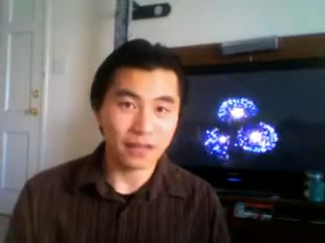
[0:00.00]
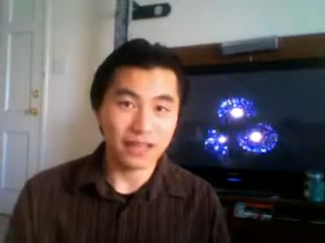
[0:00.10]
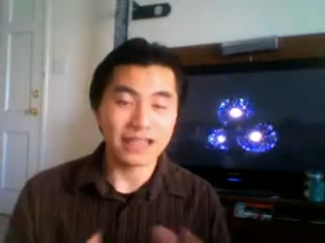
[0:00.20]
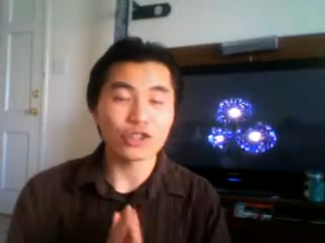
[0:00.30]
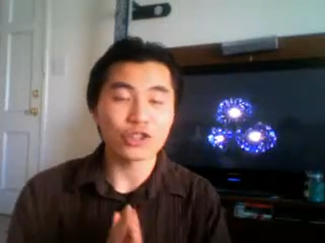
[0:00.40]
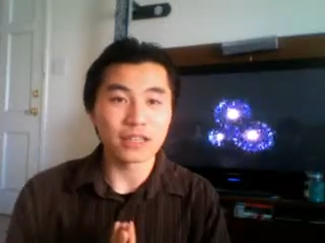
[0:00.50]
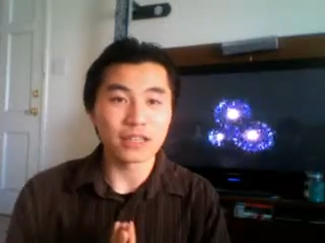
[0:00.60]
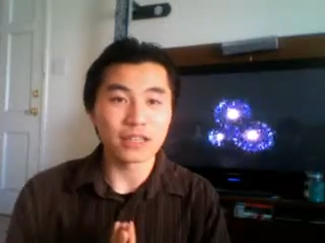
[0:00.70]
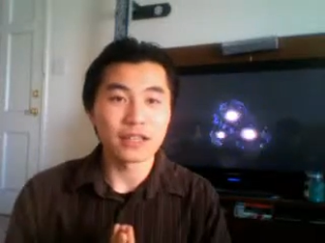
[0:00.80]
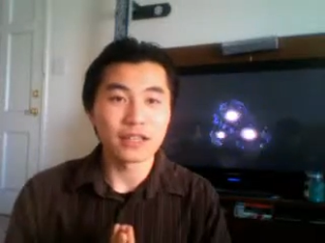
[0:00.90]
It's
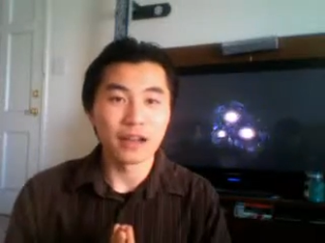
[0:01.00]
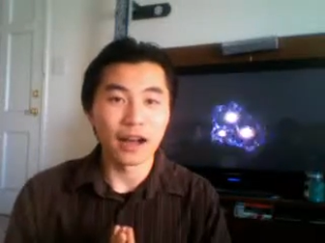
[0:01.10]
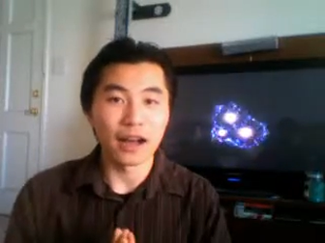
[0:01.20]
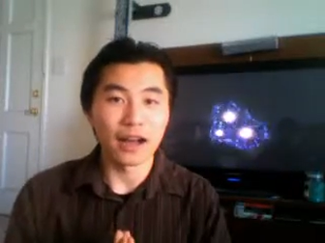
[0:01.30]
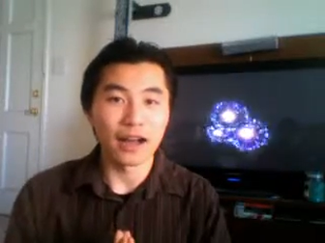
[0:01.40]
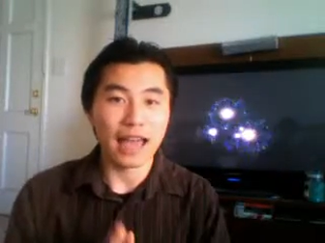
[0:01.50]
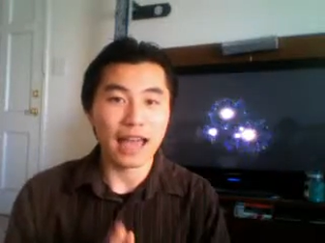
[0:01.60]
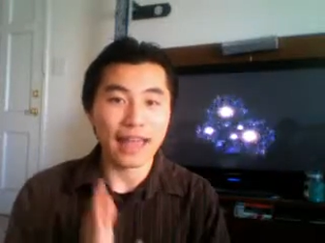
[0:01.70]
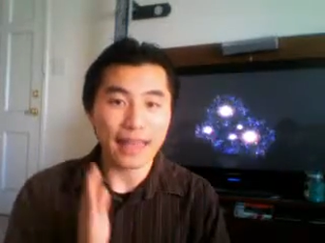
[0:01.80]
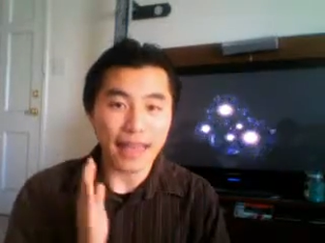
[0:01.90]
actually
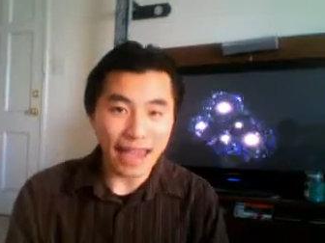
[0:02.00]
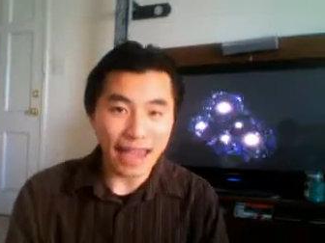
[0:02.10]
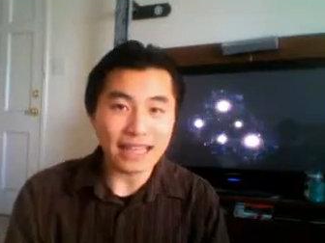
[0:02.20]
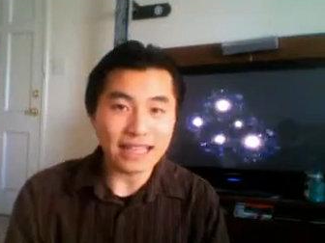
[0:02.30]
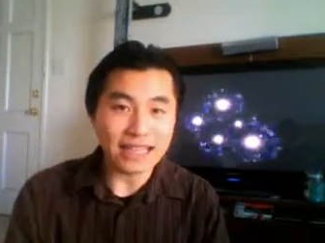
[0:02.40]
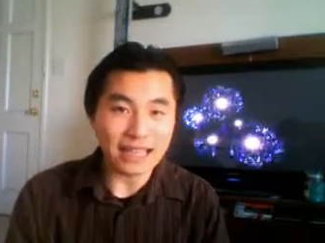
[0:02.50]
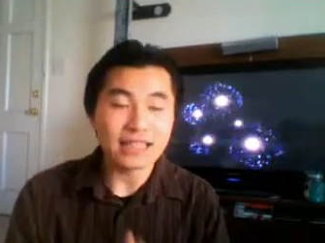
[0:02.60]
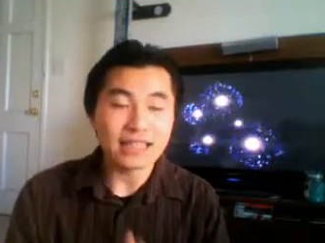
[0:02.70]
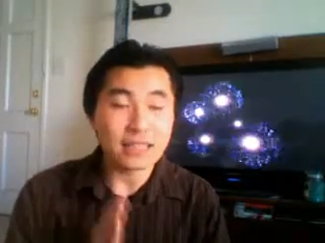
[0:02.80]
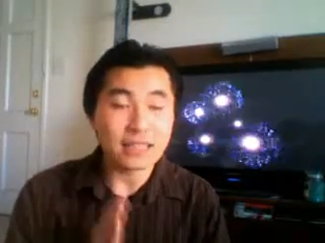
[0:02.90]

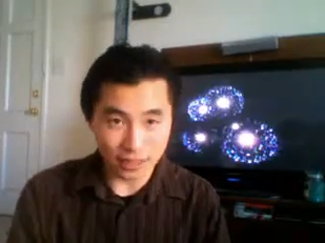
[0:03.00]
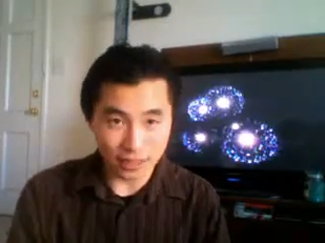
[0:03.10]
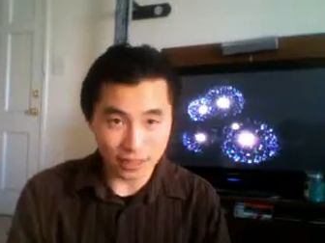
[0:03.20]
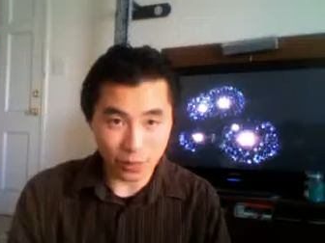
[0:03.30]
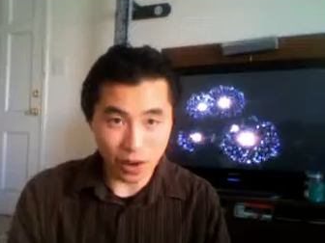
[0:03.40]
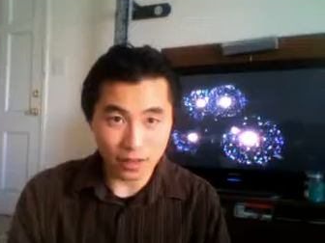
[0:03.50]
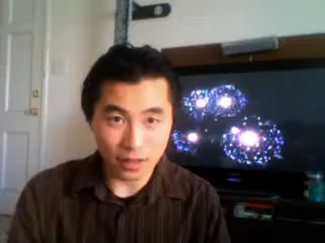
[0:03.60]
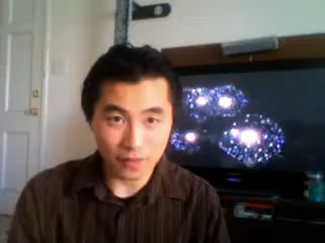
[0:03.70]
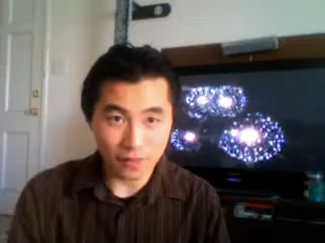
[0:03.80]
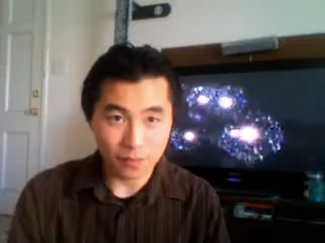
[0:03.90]

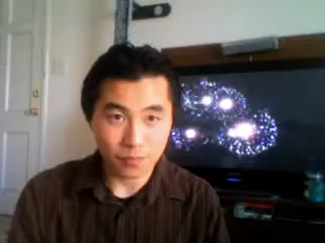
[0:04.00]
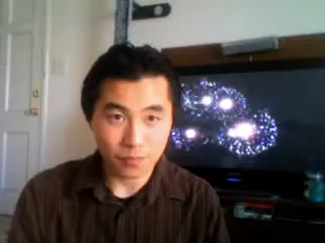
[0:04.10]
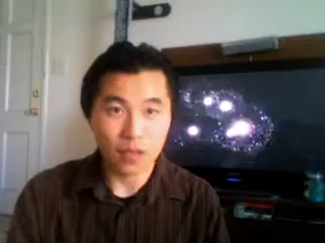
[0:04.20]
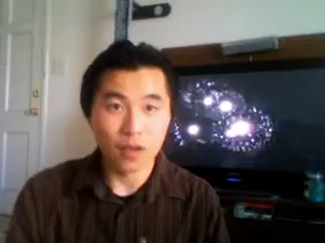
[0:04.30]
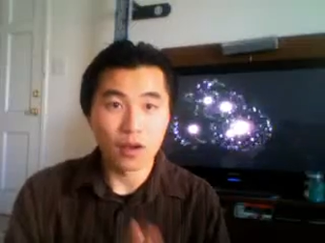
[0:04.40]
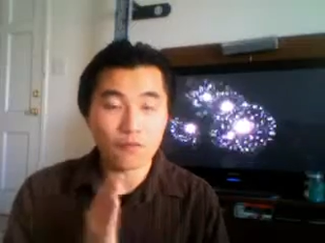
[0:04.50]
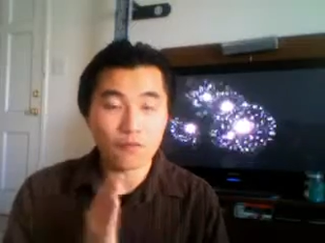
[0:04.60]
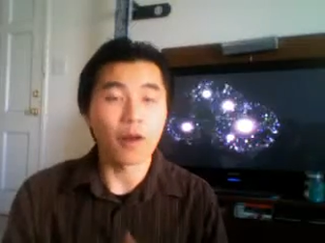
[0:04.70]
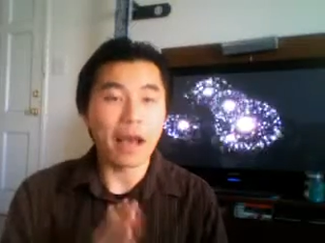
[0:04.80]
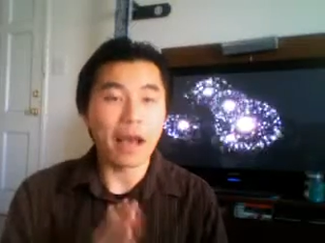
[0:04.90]
$18.61
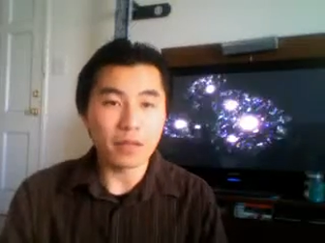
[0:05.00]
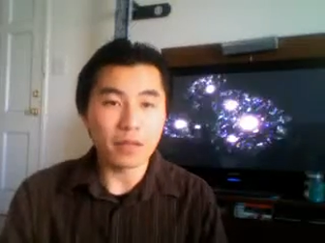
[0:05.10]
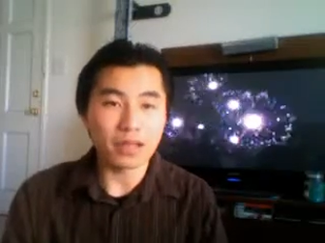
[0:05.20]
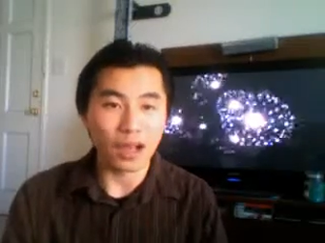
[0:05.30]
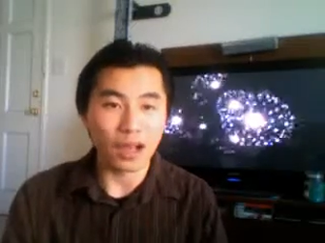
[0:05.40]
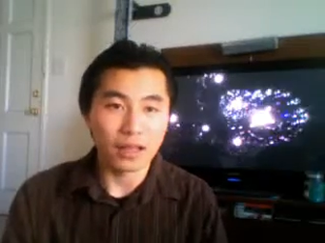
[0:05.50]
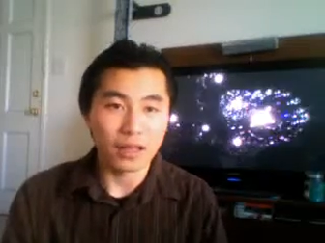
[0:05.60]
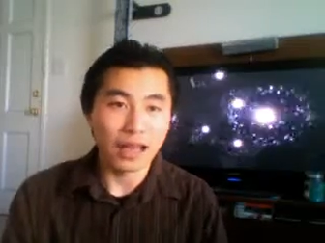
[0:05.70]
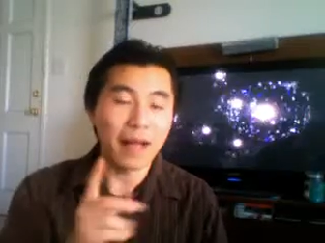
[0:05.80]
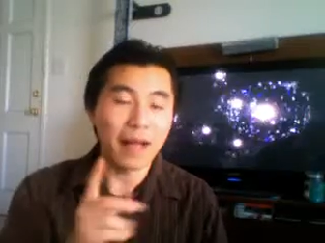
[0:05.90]
from Amazon,
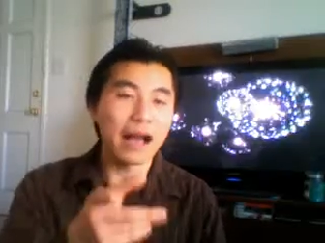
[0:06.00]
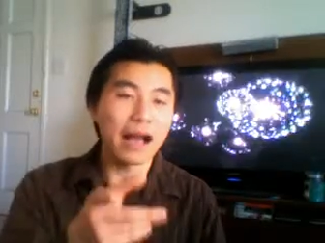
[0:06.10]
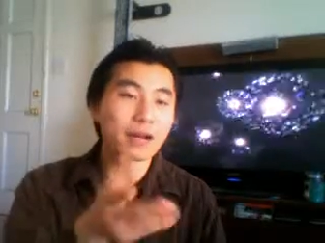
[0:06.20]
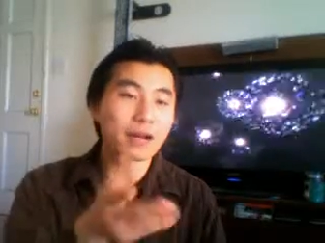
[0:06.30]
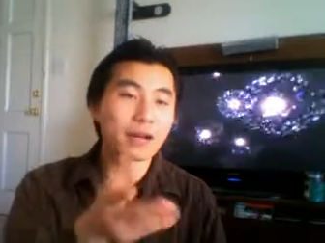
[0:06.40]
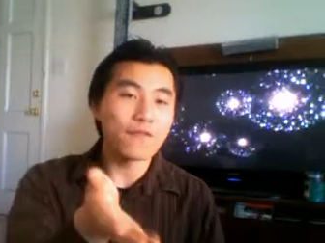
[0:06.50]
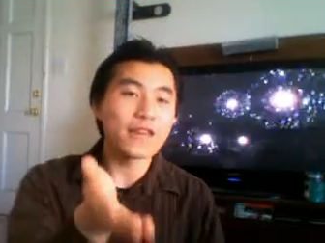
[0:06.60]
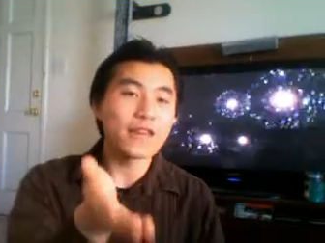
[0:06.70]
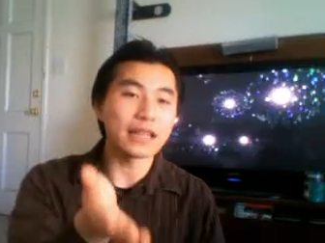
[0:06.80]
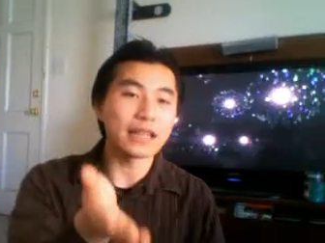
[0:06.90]
and I'm gonna
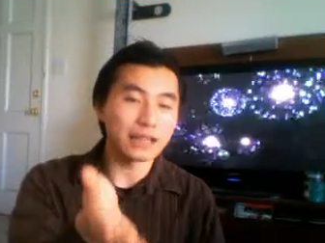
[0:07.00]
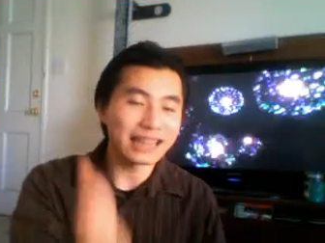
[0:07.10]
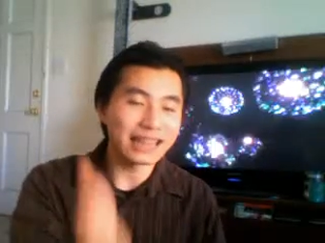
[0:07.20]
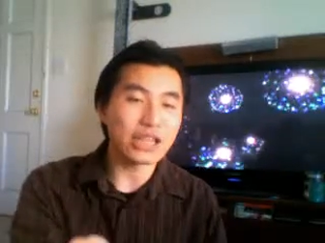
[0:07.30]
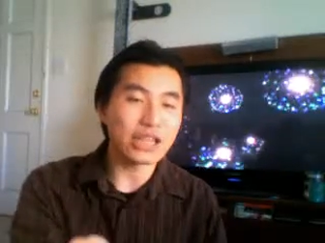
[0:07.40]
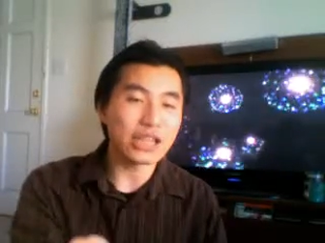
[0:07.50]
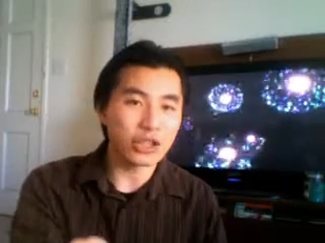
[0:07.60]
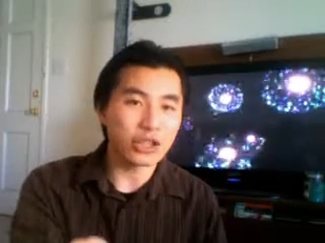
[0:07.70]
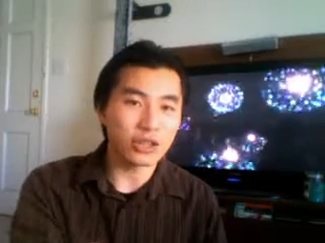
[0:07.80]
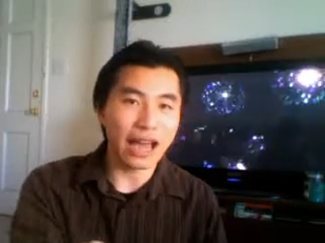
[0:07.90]
conveniently link
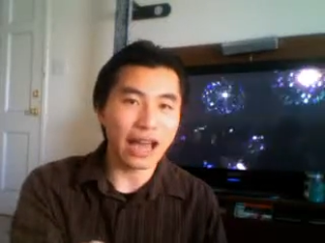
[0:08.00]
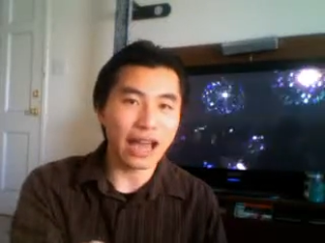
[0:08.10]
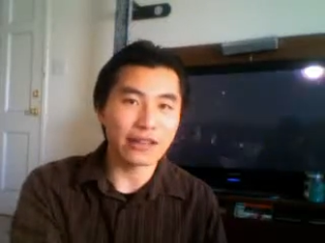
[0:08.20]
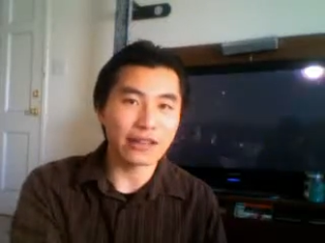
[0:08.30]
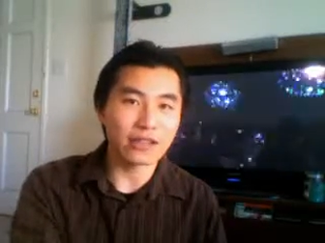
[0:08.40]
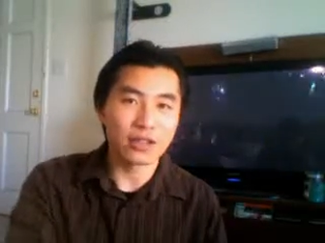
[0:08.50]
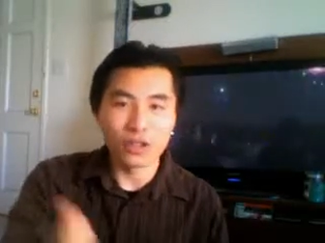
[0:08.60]
you guys